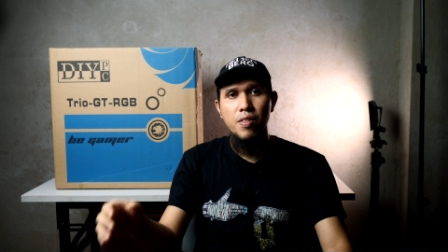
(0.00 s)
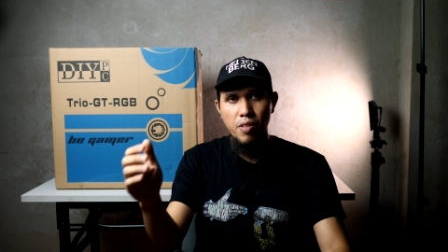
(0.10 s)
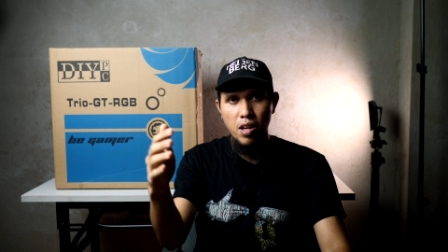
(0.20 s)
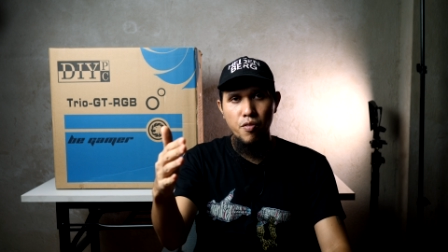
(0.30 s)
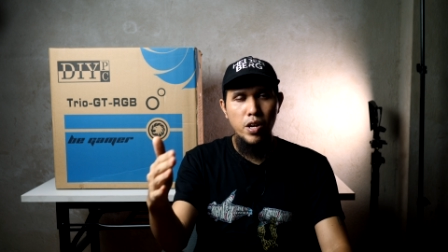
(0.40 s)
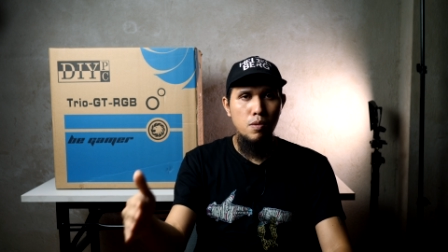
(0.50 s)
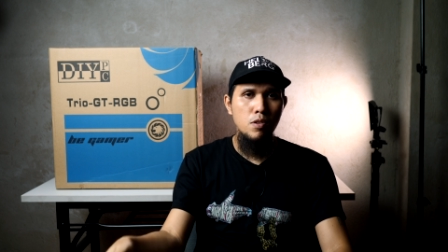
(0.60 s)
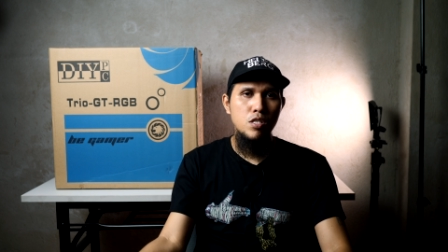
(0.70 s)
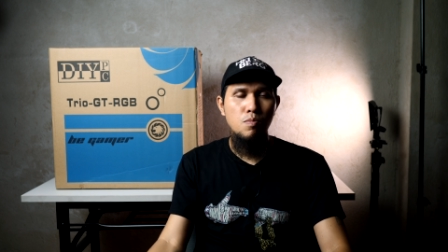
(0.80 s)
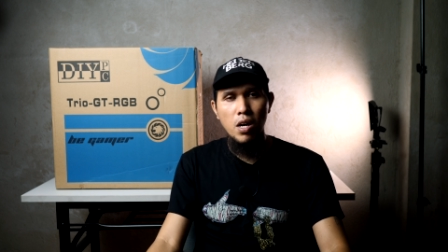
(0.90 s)
Thank you very
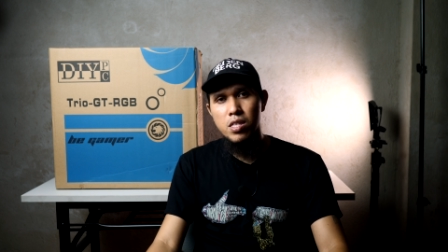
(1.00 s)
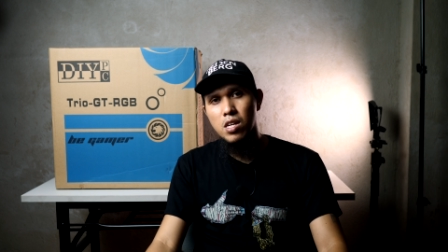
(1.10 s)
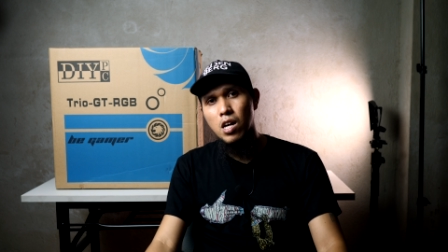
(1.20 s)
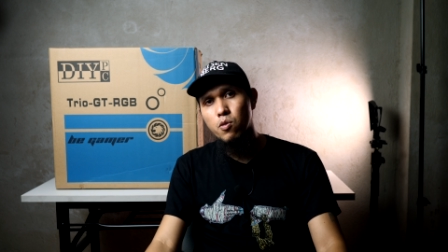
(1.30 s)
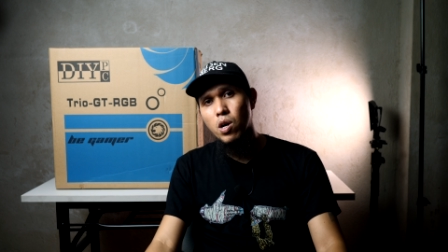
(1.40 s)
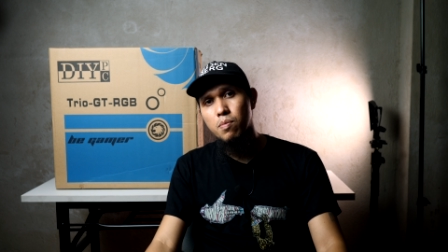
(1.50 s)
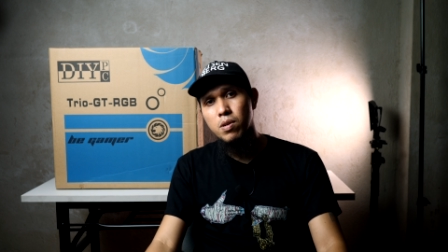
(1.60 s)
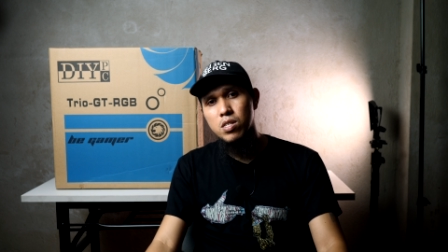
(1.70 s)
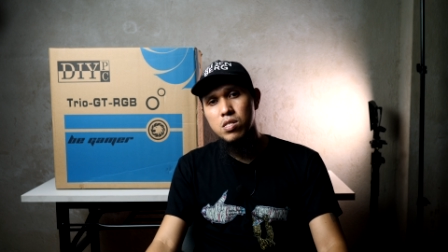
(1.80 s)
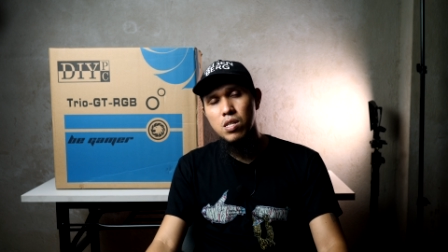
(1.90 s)
much my DIY
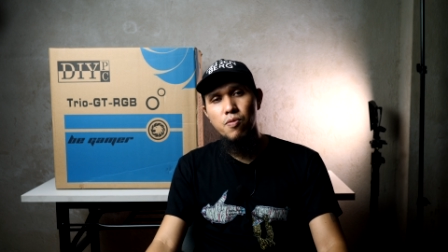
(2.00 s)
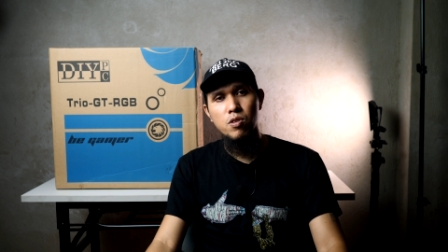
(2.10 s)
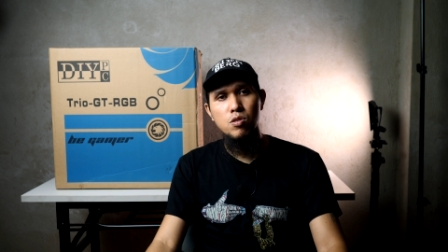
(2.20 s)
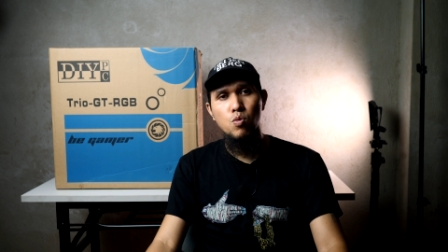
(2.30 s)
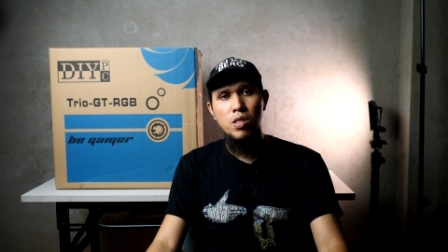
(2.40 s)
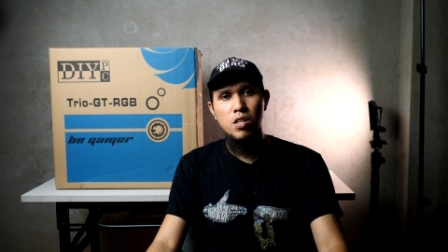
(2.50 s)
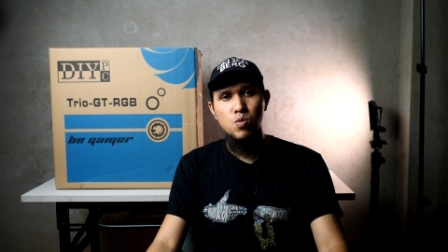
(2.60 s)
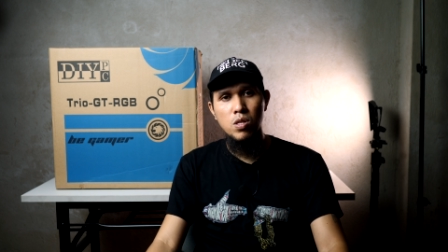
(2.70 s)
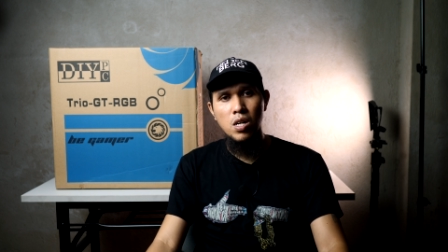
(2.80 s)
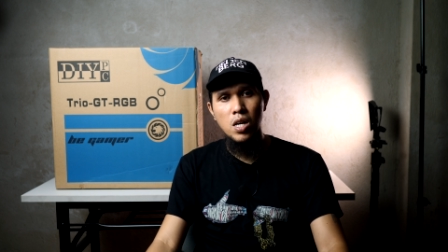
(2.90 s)
PC for doing this
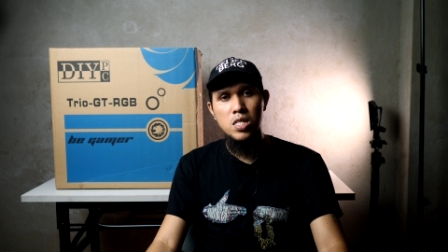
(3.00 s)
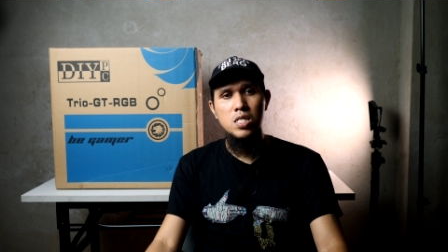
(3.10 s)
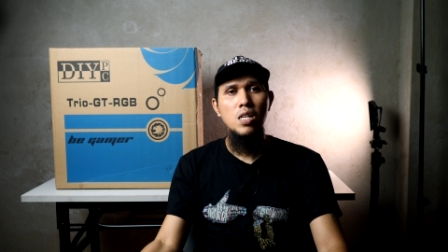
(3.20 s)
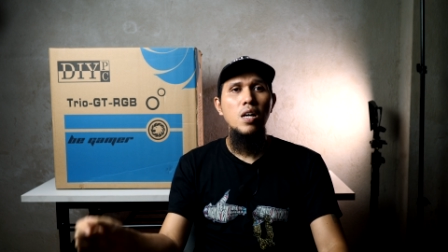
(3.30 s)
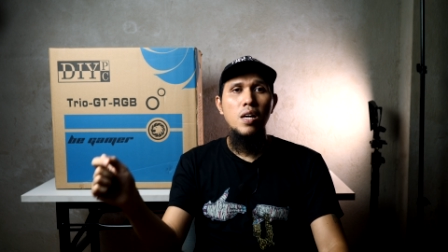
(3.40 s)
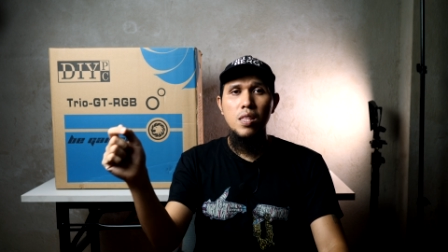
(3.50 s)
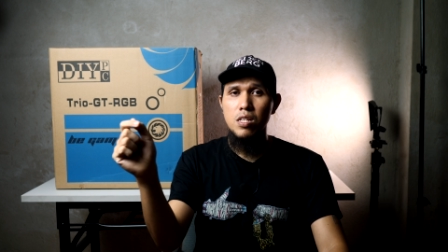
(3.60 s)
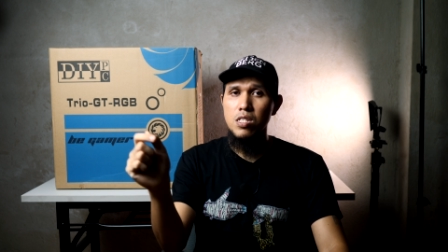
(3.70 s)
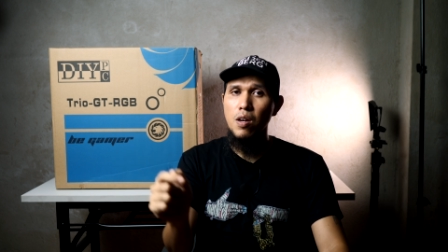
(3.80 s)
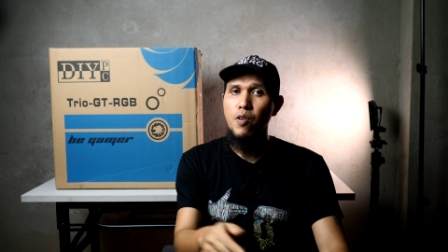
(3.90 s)
with us.
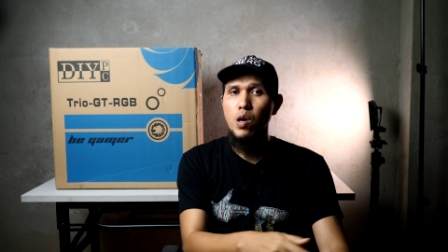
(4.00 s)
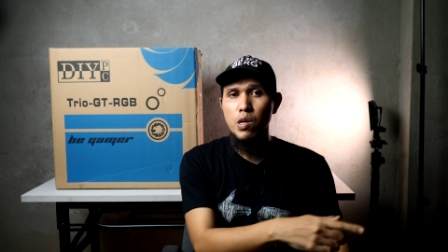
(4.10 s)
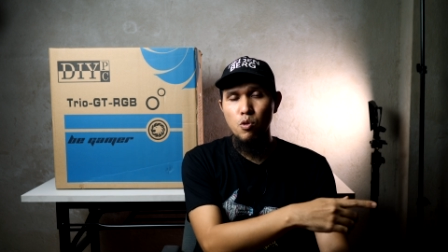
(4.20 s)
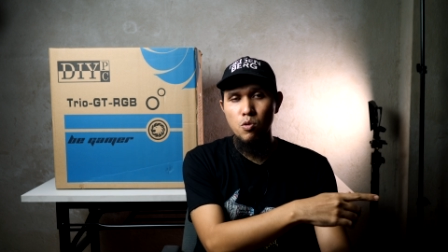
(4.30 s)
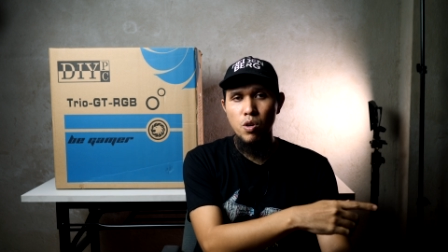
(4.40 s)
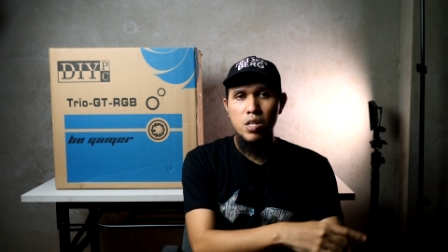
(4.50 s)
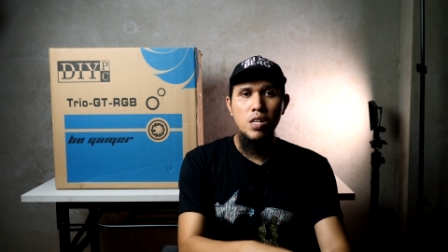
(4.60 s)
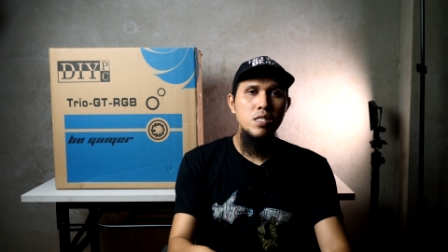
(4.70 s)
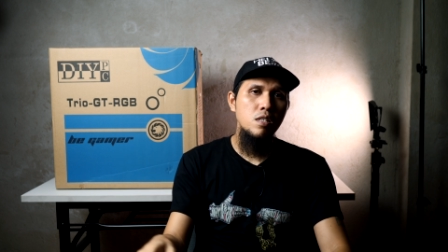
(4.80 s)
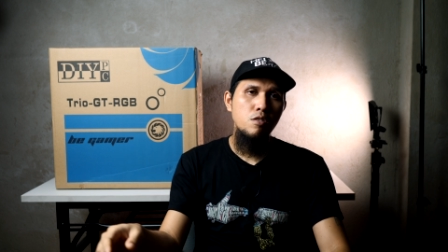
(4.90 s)
This giveaway will run
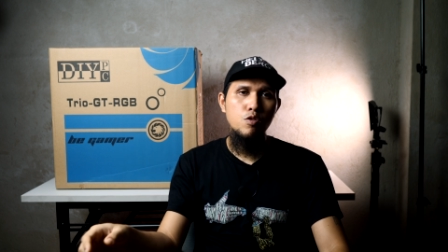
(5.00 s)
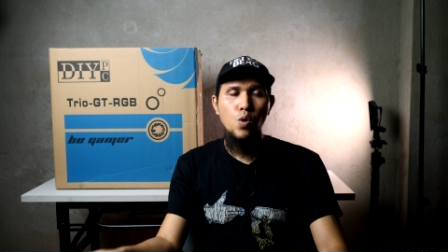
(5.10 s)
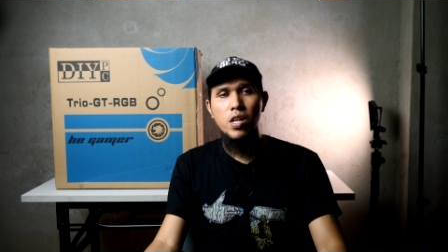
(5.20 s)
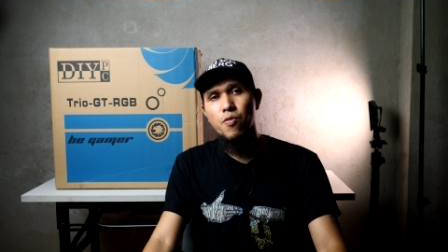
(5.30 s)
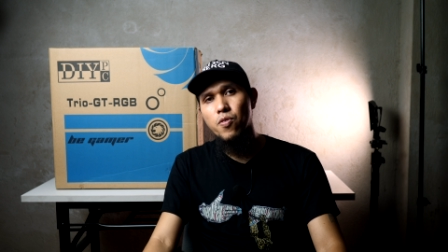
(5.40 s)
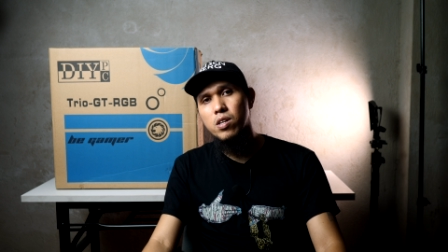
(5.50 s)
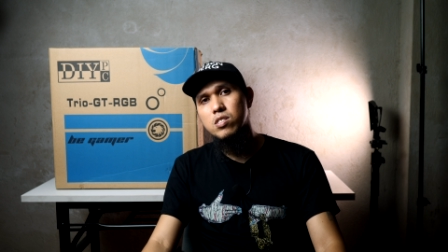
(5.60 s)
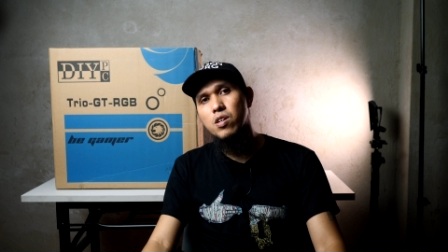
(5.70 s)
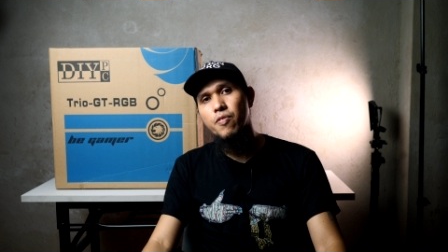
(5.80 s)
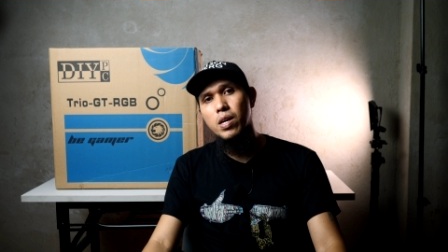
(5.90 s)
until the
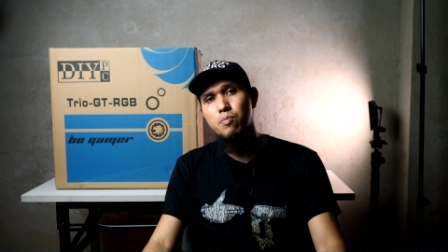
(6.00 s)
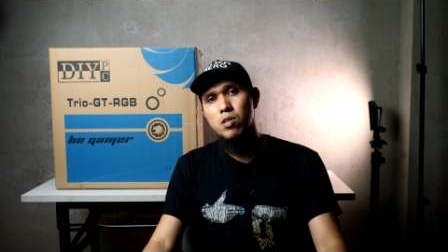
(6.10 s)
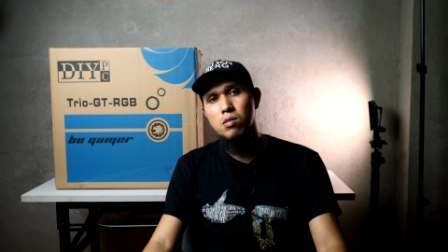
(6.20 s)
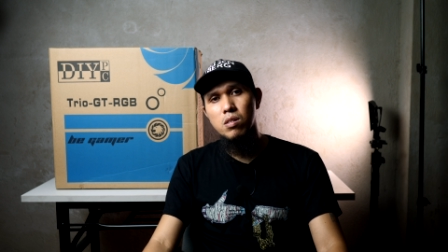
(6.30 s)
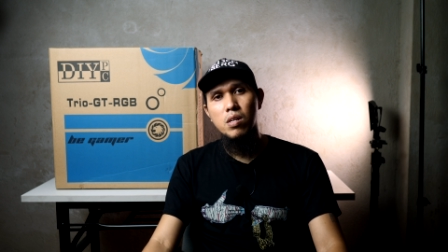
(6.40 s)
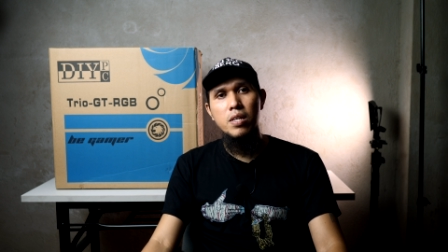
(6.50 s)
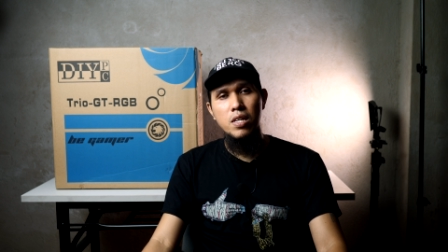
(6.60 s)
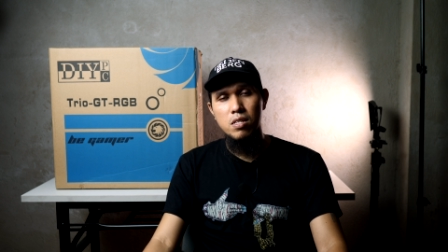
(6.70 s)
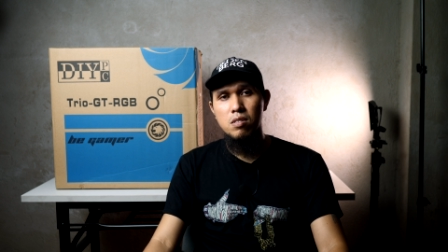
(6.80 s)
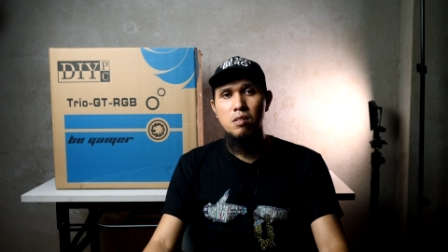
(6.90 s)
21st of April
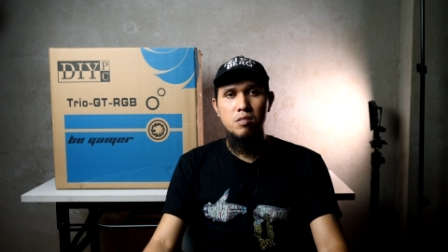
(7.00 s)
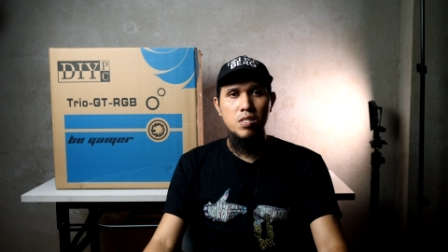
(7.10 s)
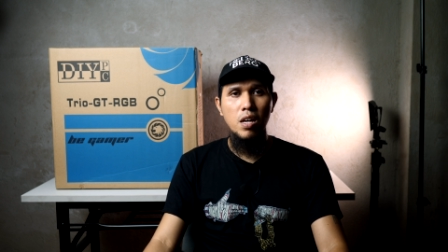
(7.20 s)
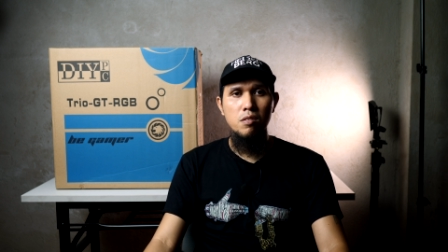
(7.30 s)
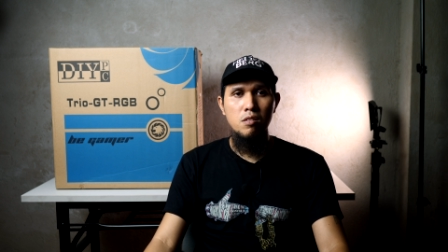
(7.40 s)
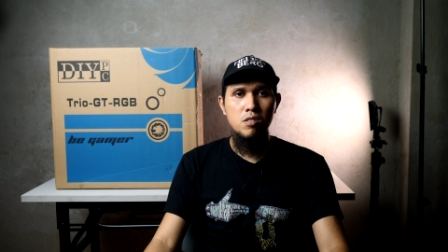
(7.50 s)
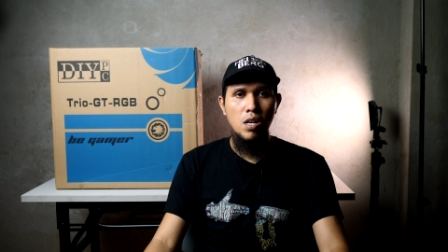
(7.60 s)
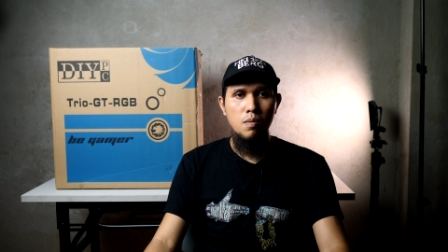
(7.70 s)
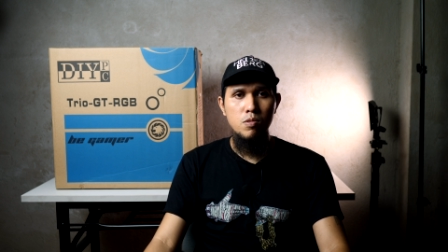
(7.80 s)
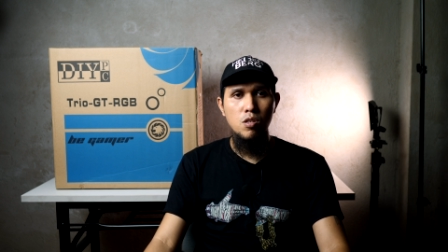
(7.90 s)
Eastern Standard
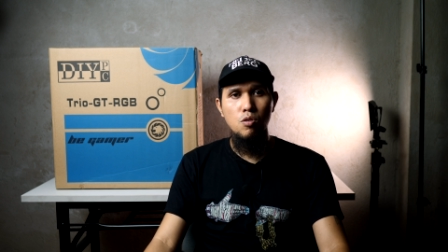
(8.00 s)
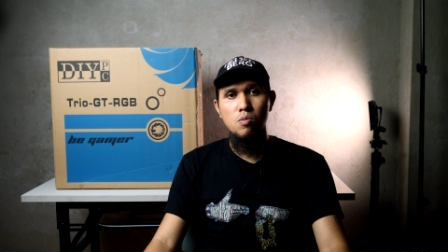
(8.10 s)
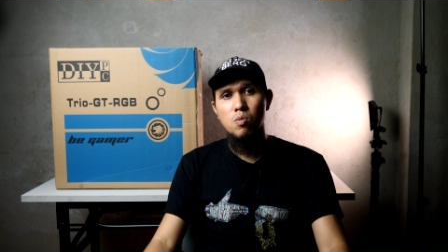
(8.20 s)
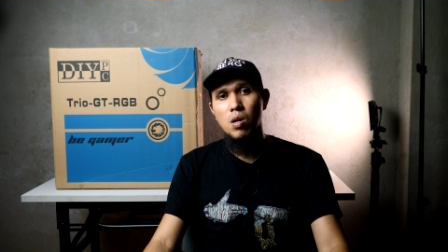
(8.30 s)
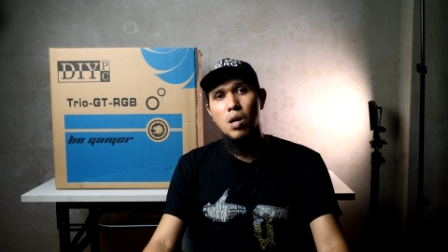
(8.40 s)
Time, so